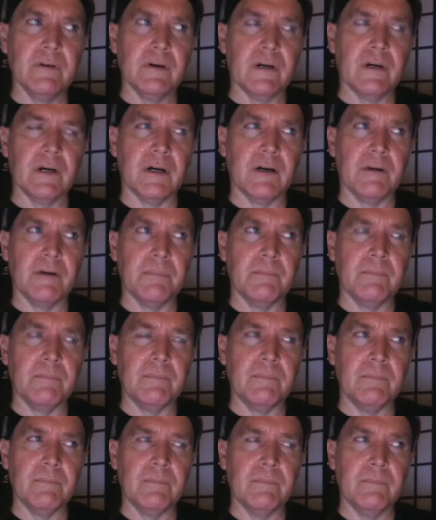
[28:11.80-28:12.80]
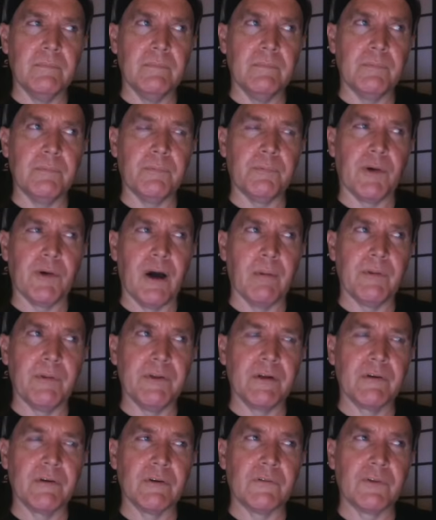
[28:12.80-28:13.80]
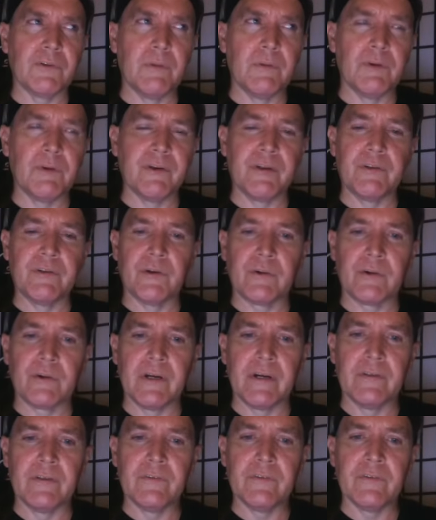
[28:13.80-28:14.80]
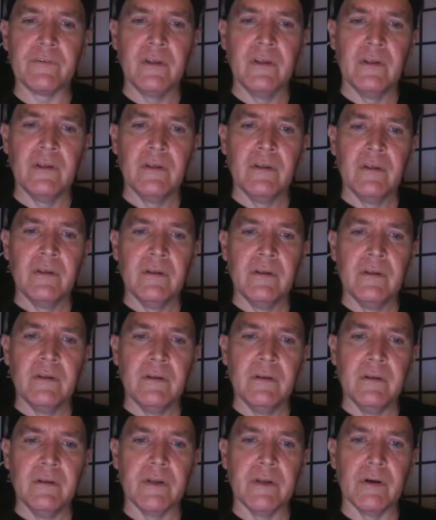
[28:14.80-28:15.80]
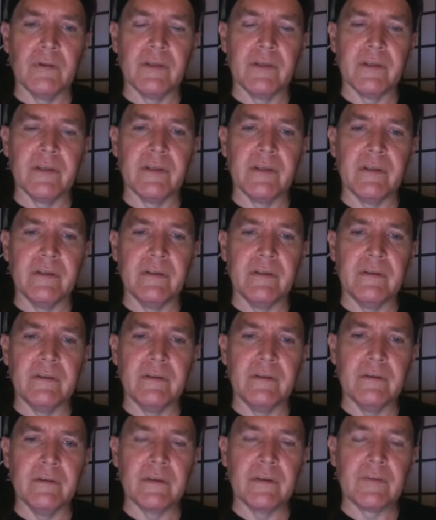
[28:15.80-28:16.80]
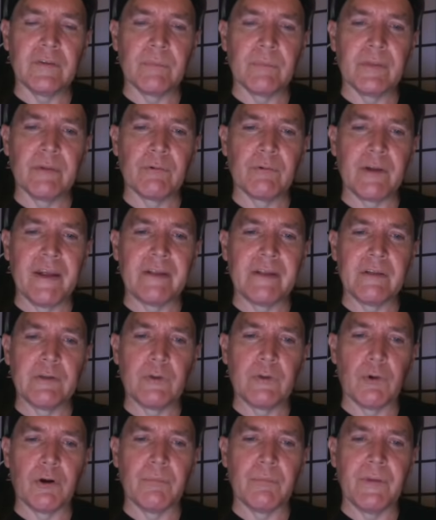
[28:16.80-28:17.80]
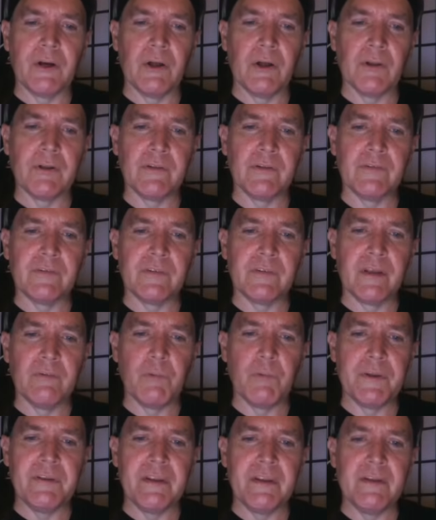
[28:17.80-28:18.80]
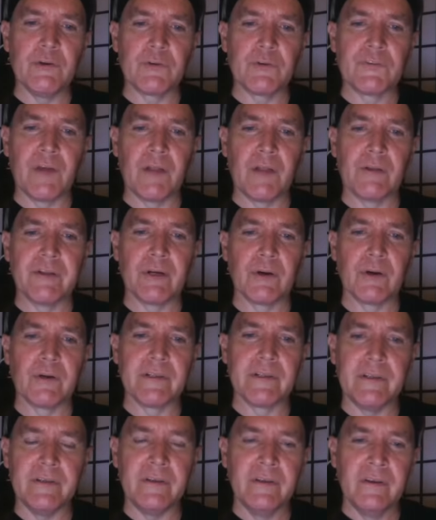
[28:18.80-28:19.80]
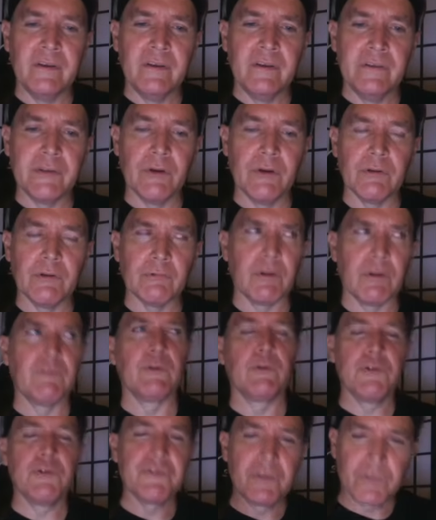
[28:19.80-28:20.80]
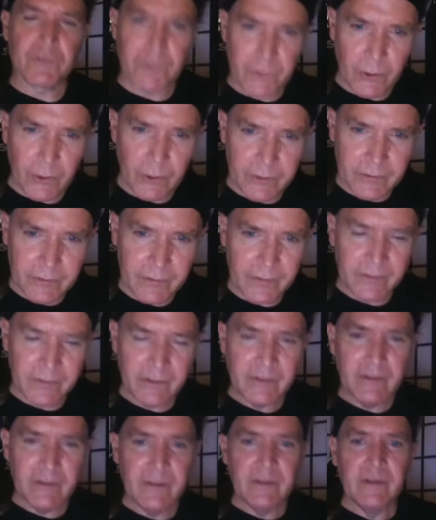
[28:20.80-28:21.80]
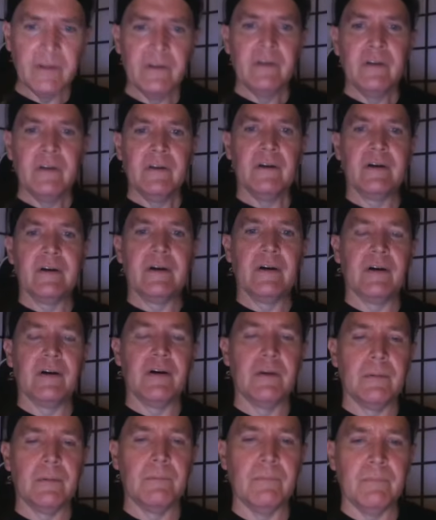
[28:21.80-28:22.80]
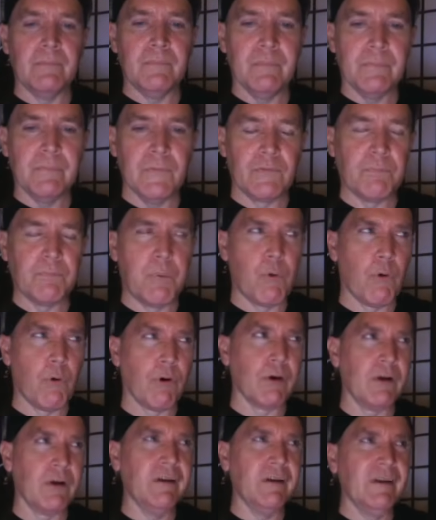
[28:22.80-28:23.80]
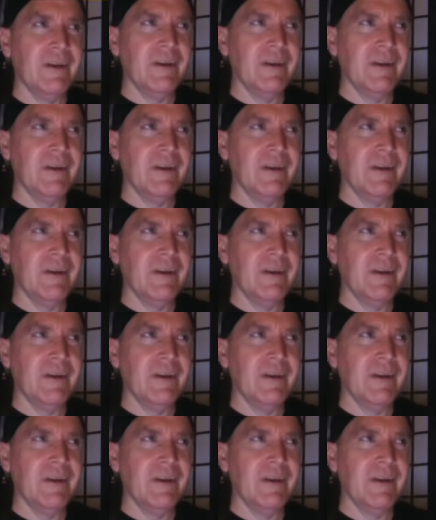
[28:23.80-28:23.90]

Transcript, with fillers: um, probably under some degree of duress, you know, they they simply rang the doorbell and said, "We need your solidarity." You know, the revolution has started. Um, this poor